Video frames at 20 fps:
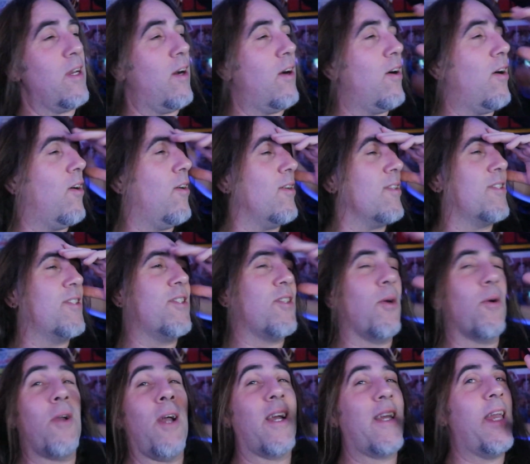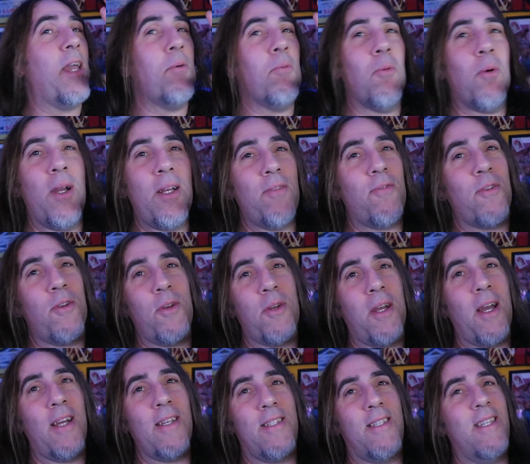Oh, it's so good. I can't wait for you
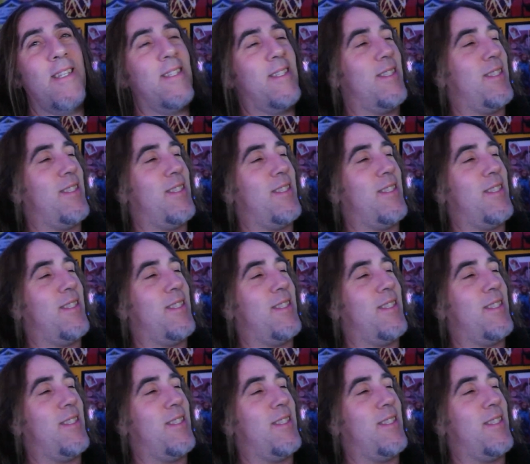guys to